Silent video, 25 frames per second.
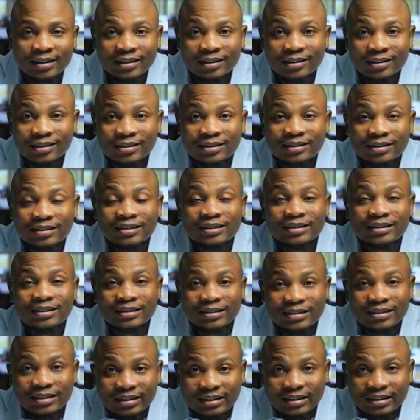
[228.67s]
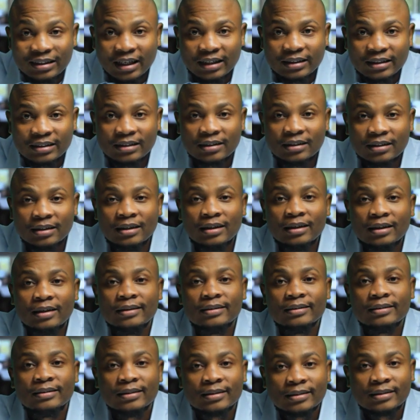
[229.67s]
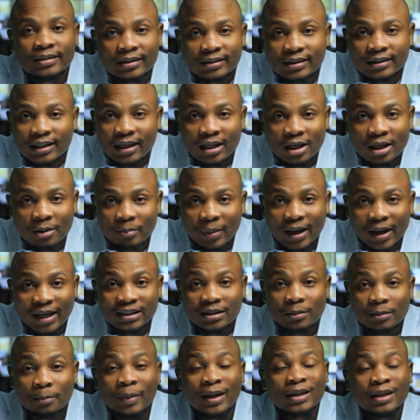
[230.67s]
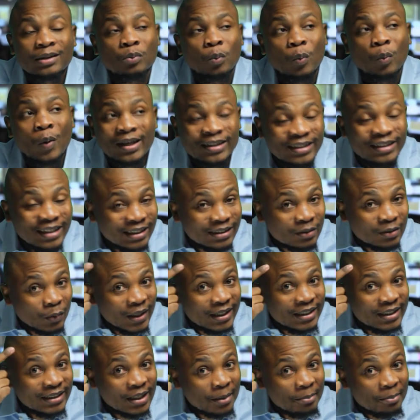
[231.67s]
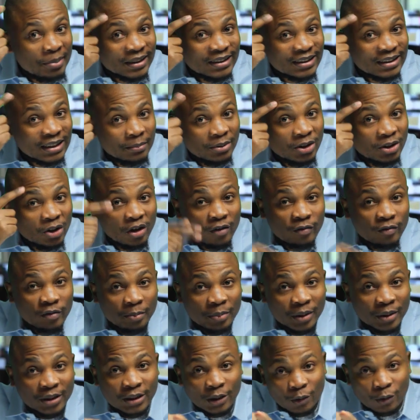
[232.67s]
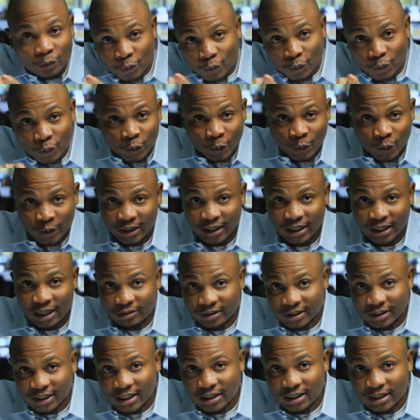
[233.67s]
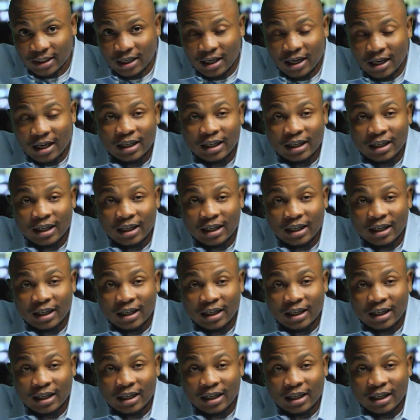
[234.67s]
This t-shirt is $600. But what is the perception of a person who's looking outside?